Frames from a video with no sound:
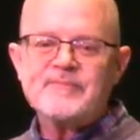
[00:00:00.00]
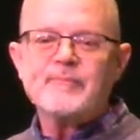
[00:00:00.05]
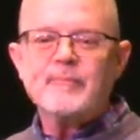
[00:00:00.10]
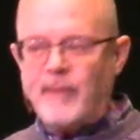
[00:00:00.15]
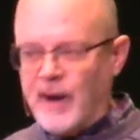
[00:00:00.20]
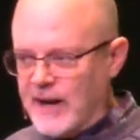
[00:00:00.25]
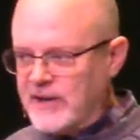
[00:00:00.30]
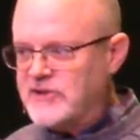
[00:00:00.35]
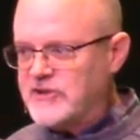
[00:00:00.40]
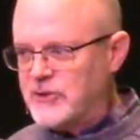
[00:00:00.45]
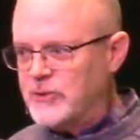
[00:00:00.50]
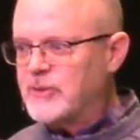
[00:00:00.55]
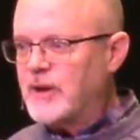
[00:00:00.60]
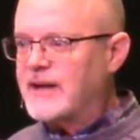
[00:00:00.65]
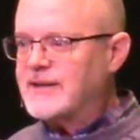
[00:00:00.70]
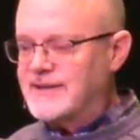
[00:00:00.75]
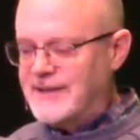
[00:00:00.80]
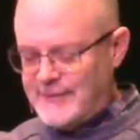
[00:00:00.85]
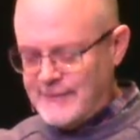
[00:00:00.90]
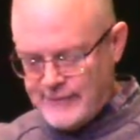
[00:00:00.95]
mind you,
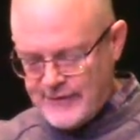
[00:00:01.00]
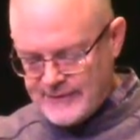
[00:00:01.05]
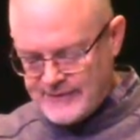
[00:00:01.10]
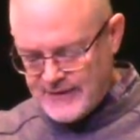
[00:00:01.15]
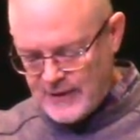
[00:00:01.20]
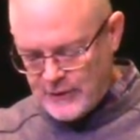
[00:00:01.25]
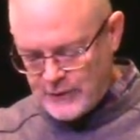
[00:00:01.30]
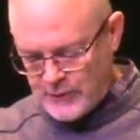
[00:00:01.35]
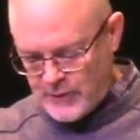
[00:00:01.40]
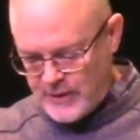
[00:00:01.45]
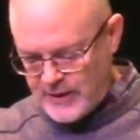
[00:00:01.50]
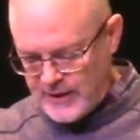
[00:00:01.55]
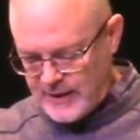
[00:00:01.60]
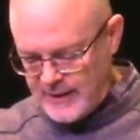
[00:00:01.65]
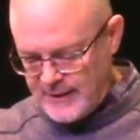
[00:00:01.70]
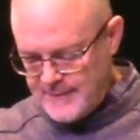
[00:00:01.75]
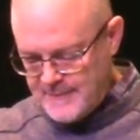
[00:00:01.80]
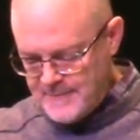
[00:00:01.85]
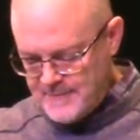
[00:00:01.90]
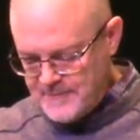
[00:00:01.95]

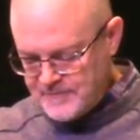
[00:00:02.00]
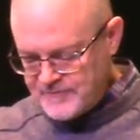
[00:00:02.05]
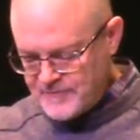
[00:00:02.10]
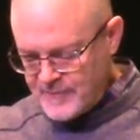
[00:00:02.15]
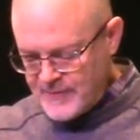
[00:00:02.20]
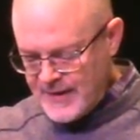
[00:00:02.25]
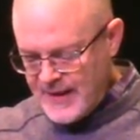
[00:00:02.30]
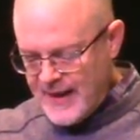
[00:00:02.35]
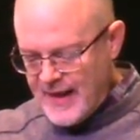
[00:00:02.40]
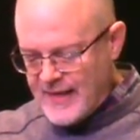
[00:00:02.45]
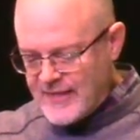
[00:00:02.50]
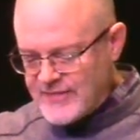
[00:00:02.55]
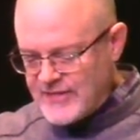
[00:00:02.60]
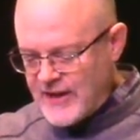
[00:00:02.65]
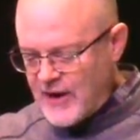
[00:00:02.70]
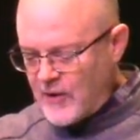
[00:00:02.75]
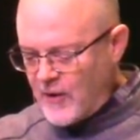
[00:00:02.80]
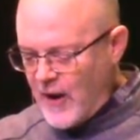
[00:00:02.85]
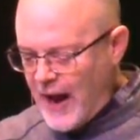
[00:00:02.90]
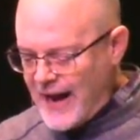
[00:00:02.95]
1953,
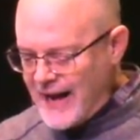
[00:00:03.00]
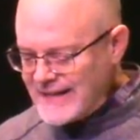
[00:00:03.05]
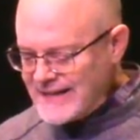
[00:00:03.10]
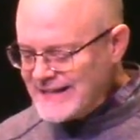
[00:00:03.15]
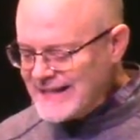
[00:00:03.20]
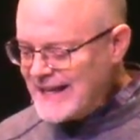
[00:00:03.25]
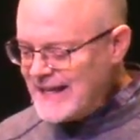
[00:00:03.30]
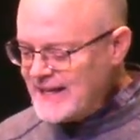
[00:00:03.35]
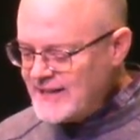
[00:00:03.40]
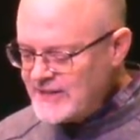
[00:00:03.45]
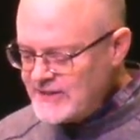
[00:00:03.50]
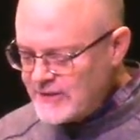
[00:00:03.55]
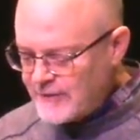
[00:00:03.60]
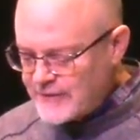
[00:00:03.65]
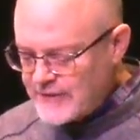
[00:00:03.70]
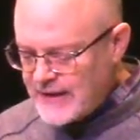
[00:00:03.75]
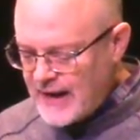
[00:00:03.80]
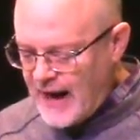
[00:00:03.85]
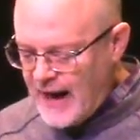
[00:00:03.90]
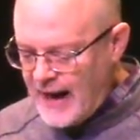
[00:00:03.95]
their ideas
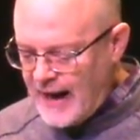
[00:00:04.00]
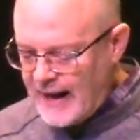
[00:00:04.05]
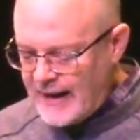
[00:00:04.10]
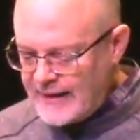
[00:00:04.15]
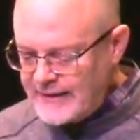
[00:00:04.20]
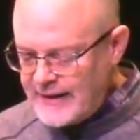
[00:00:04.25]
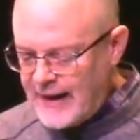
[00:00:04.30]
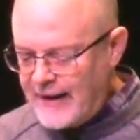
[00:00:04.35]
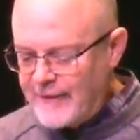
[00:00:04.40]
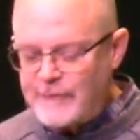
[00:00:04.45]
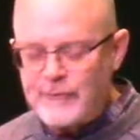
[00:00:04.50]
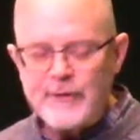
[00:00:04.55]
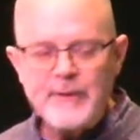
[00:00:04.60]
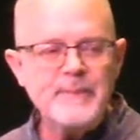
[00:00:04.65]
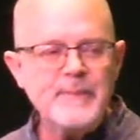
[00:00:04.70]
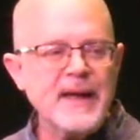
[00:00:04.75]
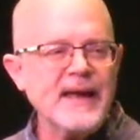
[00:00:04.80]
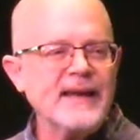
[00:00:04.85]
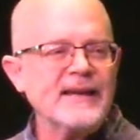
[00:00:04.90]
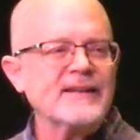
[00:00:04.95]
of God have
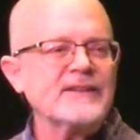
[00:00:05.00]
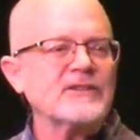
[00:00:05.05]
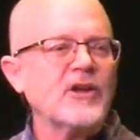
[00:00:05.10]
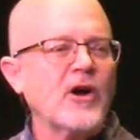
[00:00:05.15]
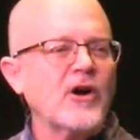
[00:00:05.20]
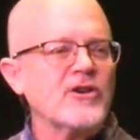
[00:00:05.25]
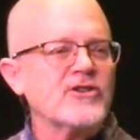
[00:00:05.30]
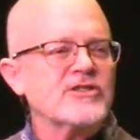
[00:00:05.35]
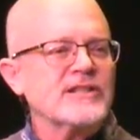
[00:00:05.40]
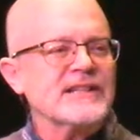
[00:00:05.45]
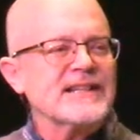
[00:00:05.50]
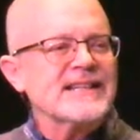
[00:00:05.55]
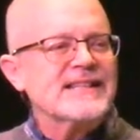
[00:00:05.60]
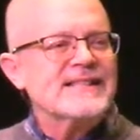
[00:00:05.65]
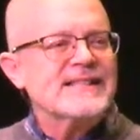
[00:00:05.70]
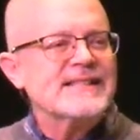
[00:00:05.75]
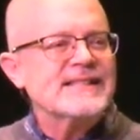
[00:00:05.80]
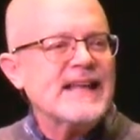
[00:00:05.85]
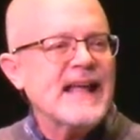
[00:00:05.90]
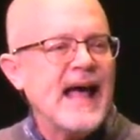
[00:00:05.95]
remained largely
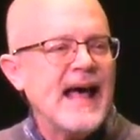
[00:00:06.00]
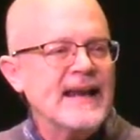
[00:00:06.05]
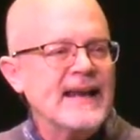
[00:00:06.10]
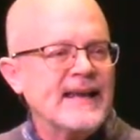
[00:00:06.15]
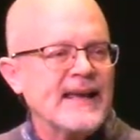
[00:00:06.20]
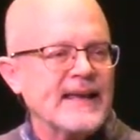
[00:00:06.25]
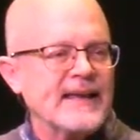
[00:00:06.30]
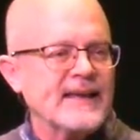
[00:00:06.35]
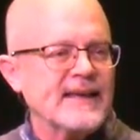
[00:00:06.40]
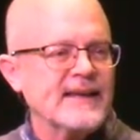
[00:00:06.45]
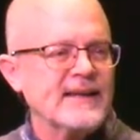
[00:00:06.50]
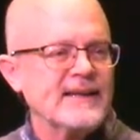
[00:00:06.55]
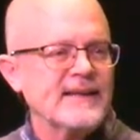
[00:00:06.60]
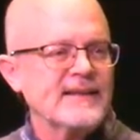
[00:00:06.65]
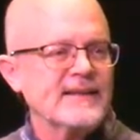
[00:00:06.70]
static.